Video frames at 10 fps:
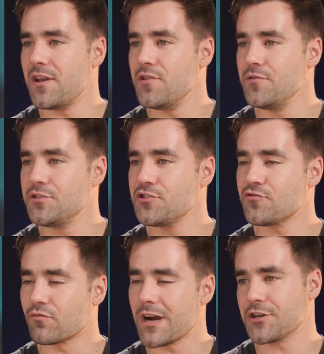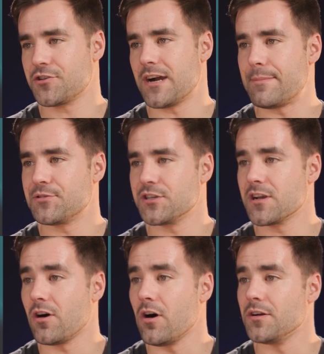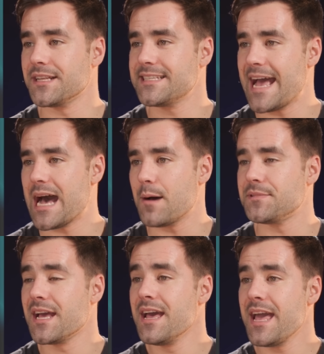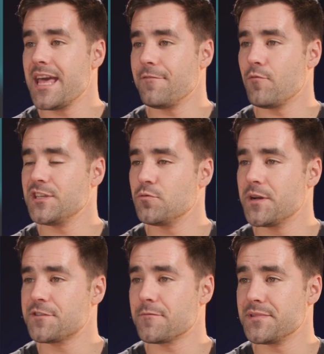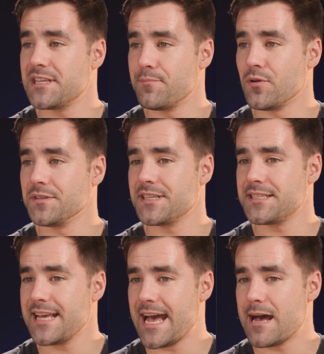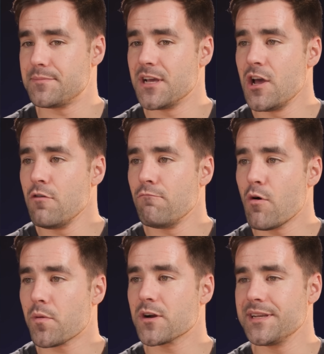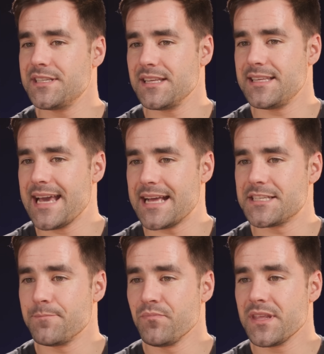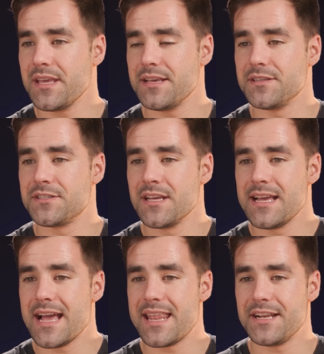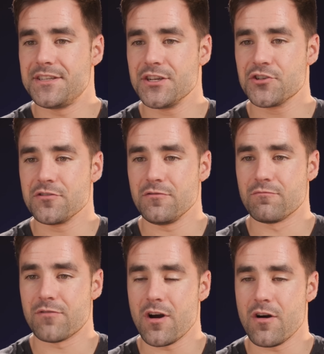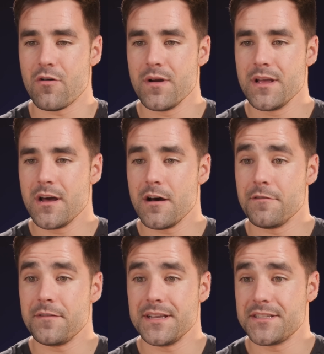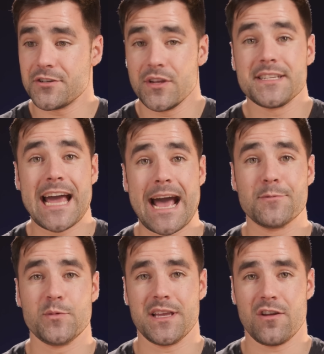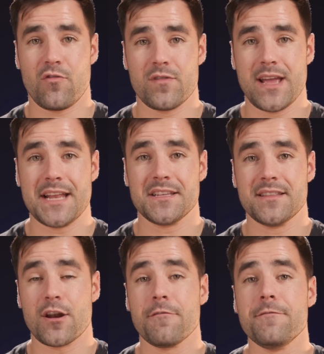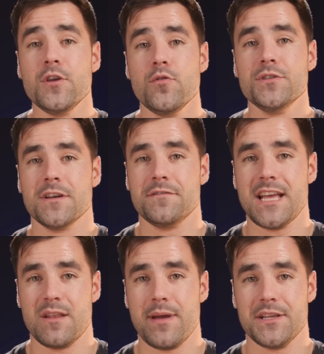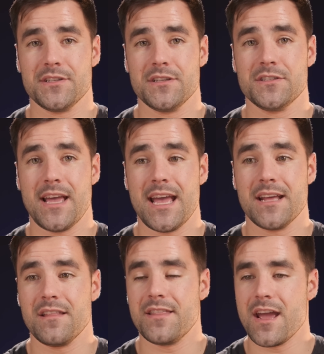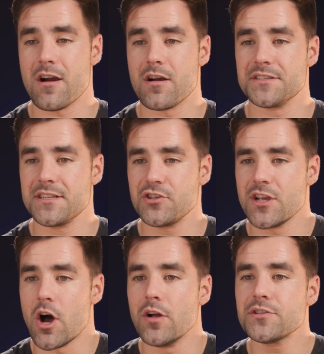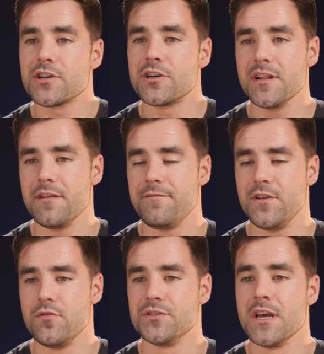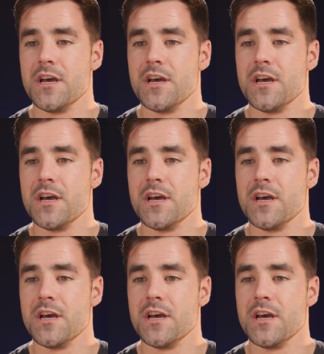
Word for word: a new structure option called tabbed. And if we switch from simple to tabbed, what we're going to get is an additional row of essentially tabs we can create that are views of databases. And they are essentially alternative views